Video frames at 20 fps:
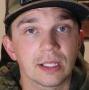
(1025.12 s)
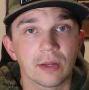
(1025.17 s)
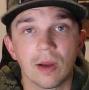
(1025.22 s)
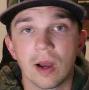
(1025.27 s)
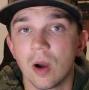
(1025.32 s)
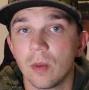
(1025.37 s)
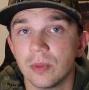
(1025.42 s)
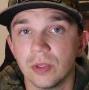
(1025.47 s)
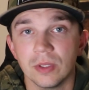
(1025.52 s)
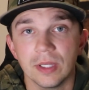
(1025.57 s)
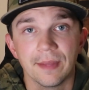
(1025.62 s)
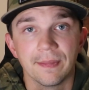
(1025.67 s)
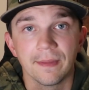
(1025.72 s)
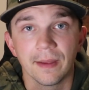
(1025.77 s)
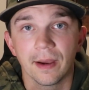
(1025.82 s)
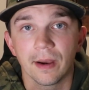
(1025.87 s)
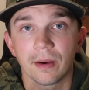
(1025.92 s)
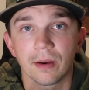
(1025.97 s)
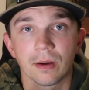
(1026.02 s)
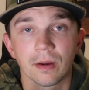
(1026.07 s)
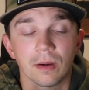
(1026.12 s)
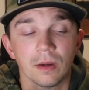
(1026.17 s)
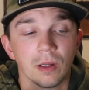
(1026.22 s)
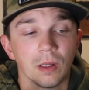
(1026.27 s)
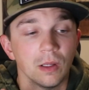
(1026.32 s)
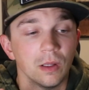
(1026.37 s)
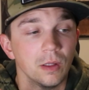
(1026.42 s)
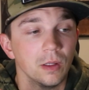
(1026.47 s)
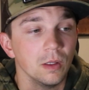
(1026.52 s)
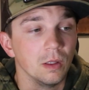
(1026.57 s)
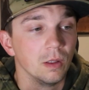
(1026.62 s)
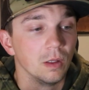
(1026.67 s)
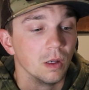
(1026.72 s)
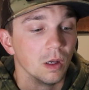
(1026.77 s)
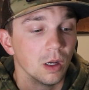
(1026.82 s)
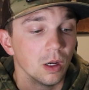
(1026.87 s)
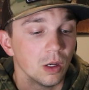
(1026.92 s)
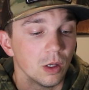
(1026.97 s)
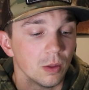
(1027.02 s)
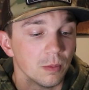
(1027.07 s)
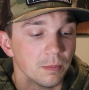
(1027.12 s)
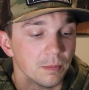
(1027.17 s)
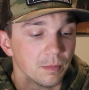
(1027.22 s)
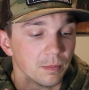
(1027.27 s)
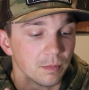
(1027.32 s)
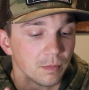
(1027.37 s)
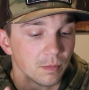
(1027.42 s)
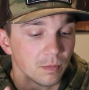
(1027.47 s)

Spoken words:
that'll help you get there. Don't